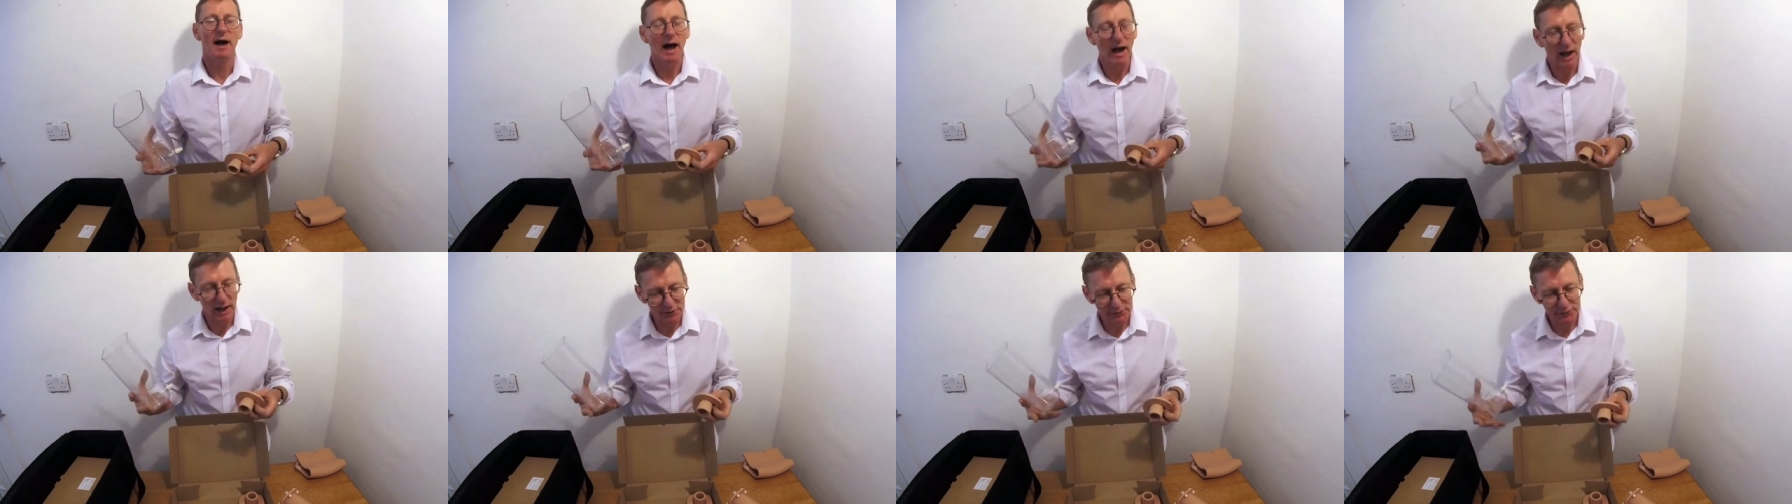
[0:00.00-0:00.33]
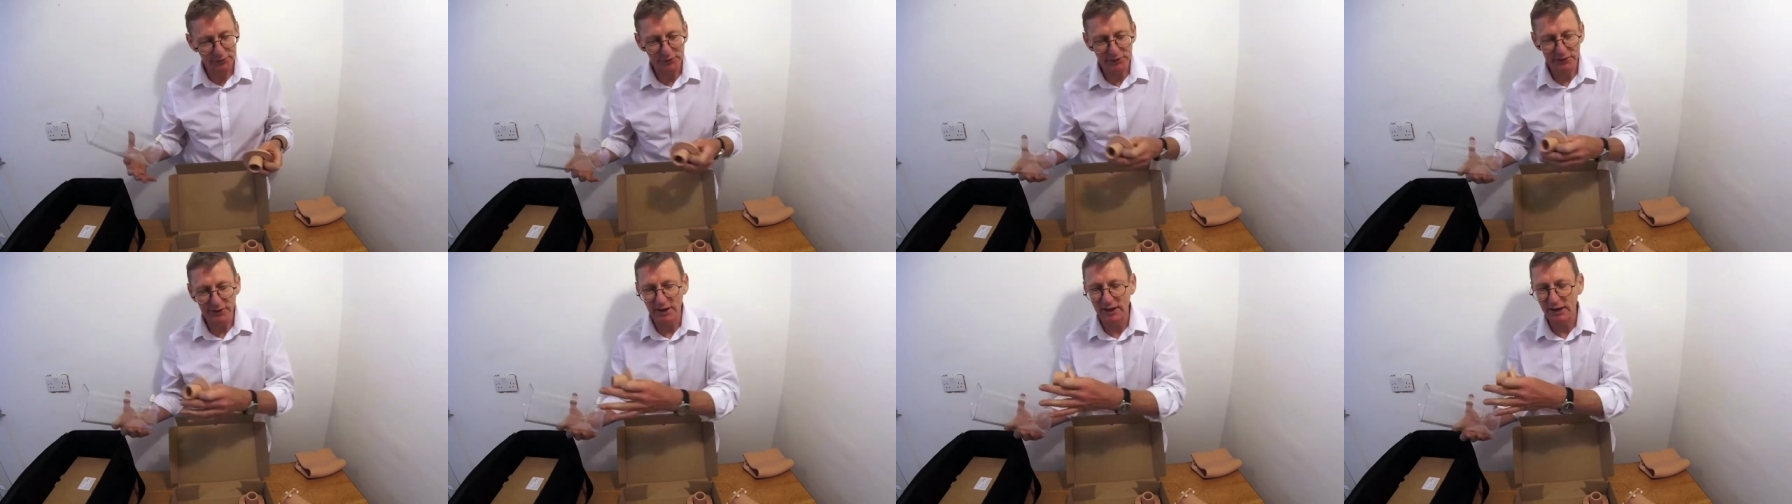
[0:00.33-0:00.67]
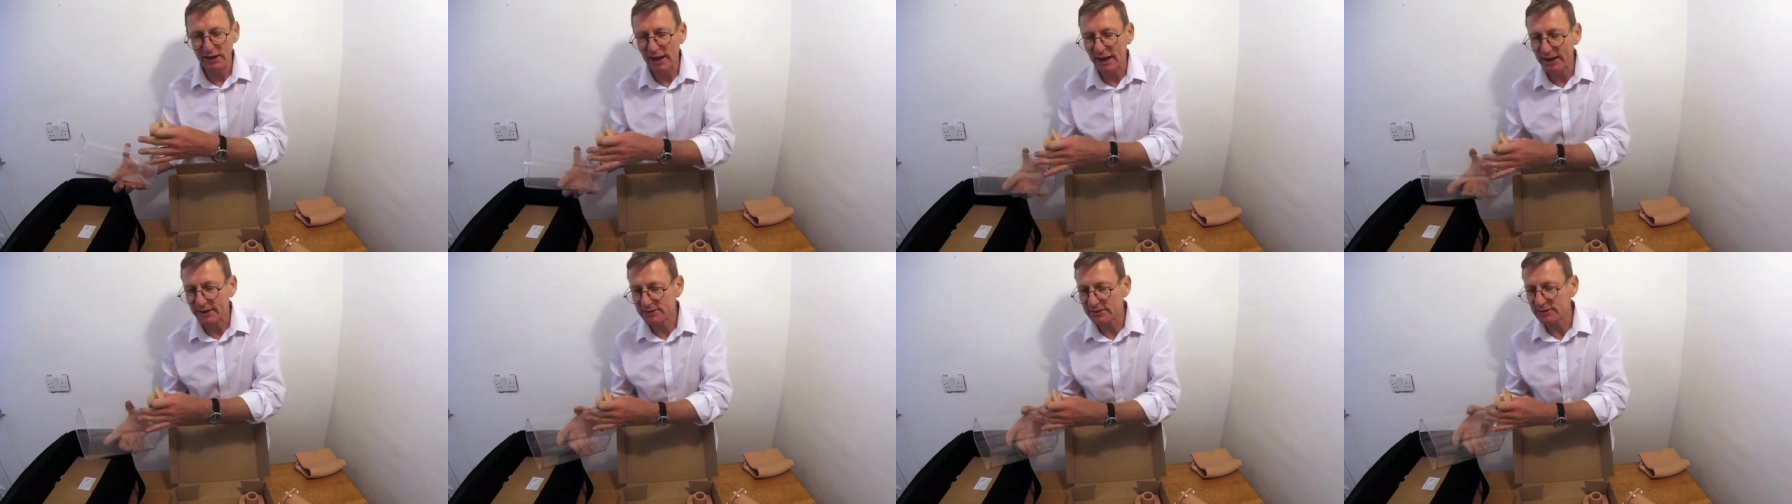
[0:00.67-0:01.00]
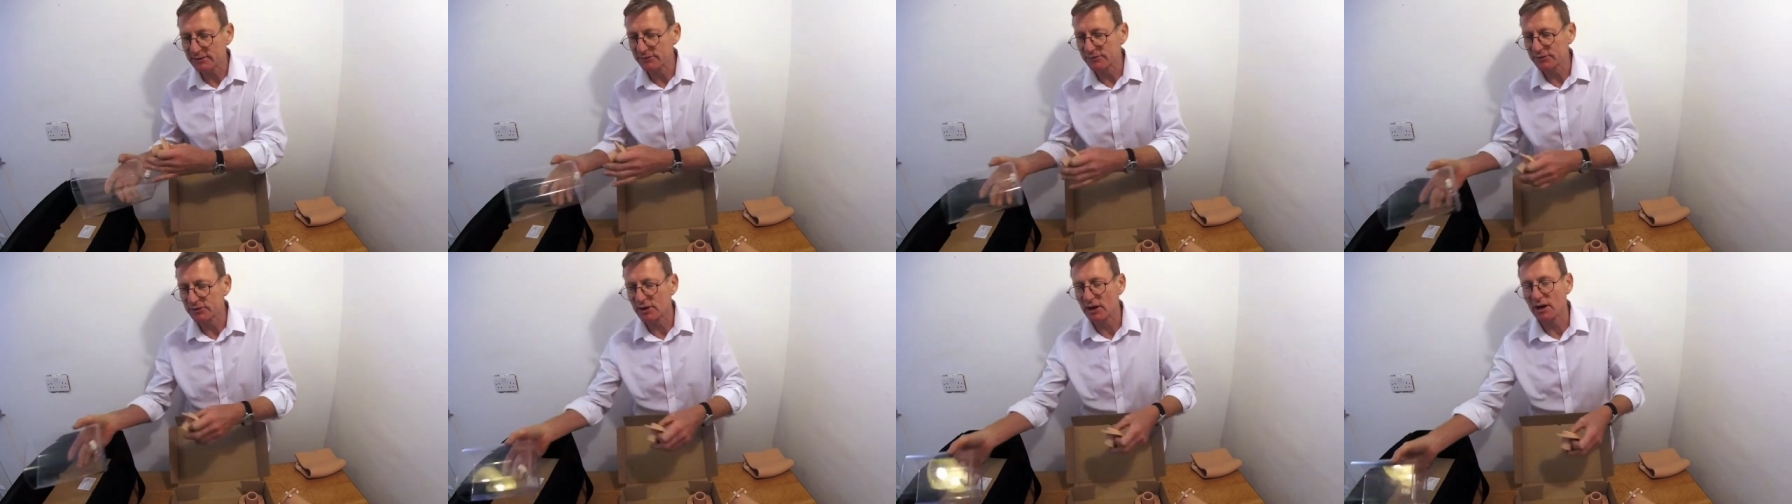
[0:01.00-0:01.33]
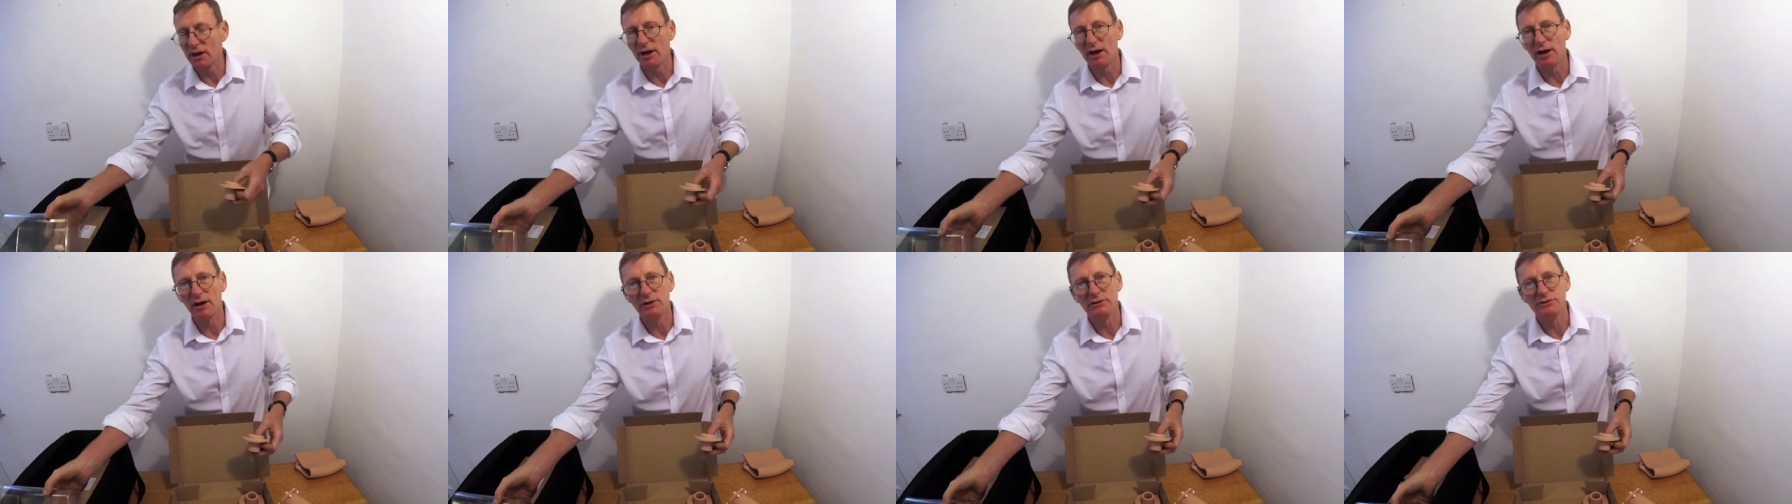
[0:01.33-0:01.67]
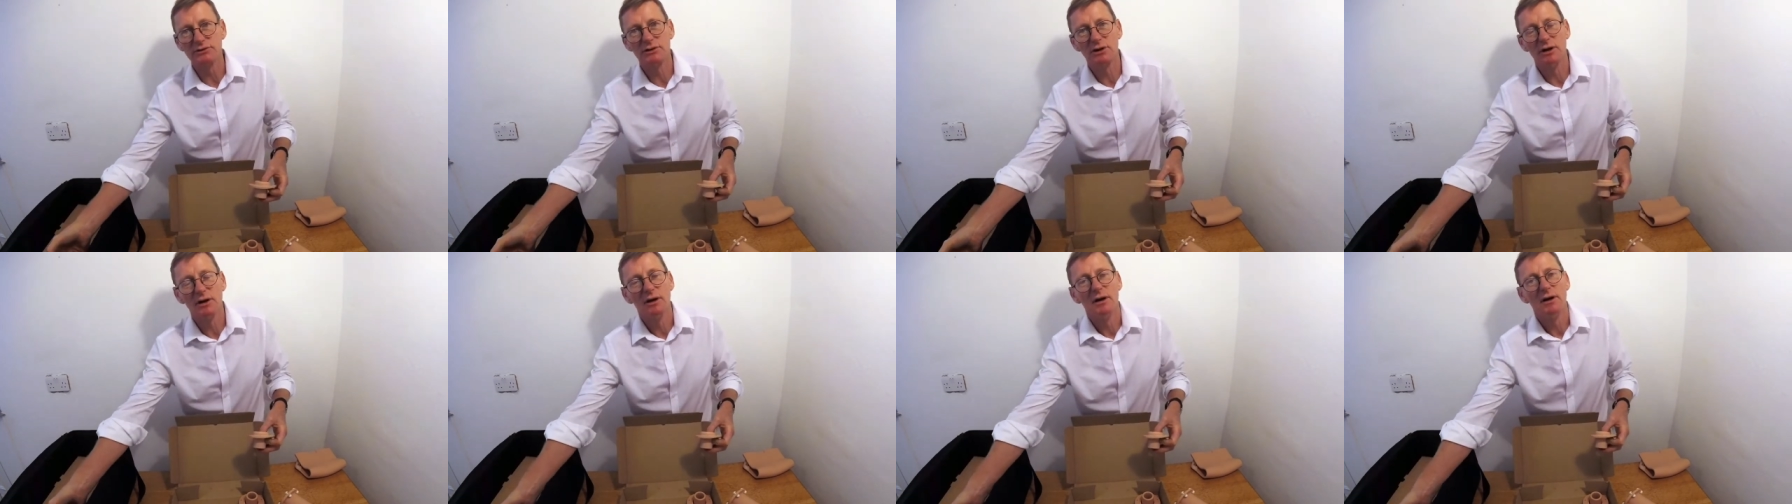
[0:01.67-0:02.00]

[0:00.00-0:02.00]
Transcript: As for the elective cerclage